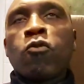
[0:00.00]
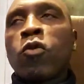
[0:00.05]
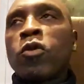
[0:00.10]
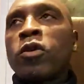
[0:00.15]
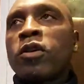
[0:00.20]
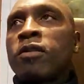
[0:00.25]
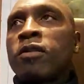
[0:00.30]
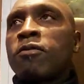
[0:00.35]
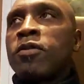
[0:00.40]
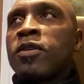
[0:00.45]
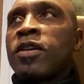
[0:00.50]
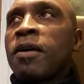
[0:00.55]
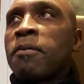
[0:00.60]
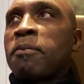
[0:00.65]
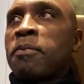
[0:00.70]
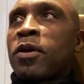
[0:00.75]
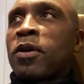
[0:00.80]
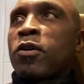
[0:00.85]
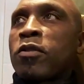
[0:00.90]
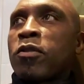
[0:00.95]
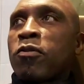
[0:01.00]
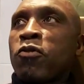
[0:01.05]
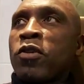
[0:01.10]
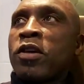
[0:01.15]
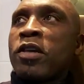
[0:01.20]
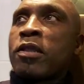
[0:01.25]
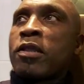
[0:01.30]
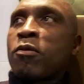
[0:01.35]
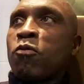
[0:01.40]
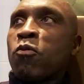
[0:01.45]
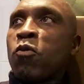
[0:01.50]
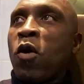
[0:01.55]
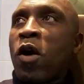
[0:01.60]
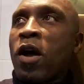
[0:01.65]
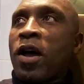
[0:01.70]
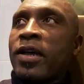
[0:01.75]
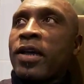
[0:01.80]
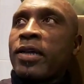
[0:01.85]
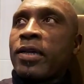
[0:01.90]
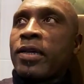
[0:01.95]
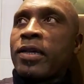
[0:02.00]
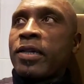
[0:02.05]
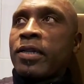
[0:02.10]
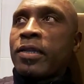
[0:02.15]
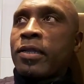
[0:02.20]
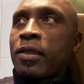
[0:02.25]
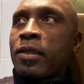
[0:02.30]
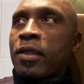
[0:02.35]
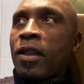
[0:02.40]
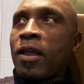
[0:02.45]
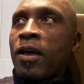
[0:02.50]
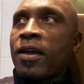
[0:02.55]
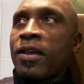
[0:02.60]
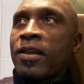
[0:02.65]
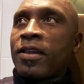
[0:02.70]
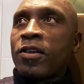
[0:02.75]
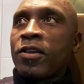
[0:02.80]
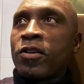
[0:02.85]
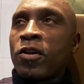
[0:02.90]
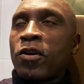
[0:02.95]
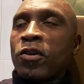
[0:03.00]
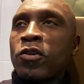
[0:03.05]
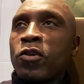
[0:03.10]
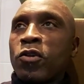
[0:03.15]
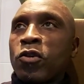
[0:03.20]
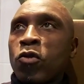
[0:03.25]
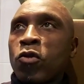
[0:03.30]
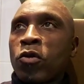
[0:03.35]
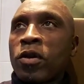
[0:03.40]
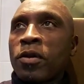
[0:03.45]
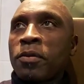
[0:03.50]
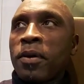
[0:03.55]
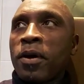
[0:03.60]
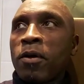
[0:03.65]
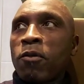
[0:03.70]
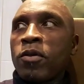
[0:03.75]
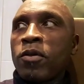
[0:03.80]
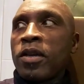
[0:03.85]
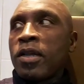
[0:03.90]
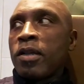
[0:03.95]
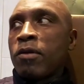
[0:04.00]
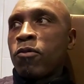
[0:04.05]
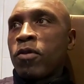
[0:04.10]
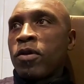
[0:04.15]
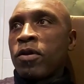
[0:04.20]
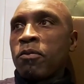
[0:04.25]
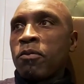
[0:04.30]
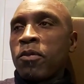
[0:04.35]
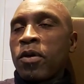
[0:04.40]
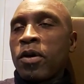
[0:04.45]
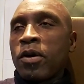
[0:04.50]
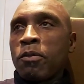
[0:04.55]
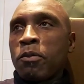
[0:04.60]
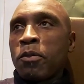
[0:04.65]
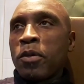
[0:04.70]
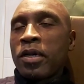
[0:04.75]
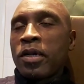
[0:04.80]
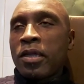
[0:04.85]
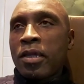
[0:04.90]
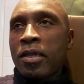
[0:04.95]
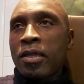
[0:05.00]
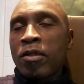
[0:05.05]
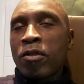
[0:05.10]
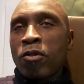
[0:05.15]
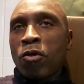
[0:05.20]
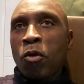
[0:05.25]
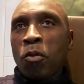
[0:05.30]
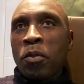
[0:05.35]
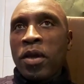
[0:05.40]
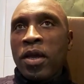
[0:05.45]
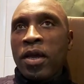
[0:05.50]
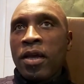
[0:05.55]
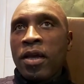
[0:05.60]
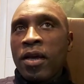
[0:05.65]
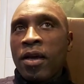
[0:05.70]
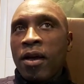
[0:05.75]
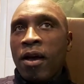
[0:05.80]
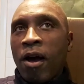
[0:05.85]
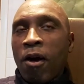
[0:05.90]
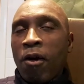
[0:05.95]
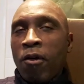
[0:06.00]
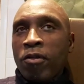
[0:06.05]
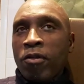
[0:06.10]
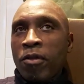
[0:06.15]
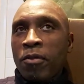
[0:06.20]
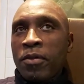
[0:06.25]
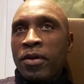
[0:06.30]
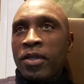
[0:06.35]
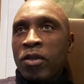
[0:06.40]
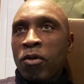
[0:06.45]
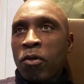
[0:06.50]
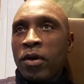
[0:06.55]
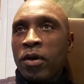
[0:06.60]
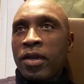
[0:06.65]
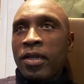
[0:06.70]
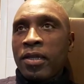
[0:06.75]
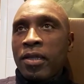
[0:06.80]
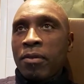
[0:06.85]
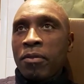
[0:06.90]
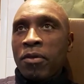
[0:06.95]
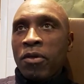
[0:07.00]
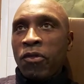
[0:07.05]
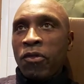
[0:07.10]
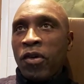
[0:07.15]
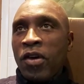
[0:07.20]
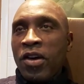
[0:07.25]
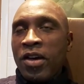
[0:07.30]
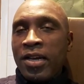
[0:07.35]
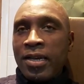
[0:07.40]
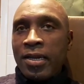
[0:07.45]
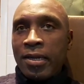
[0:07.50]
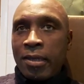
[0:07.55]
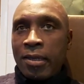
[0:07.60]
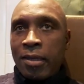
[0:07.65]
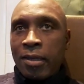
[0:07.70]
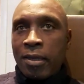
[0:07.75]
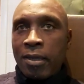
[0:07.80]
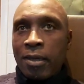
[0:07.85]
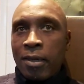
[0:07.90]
Well, yeah, because the reason why, it's like, you know, you're talking about when my son saw me, I was in my 20s and my 30s.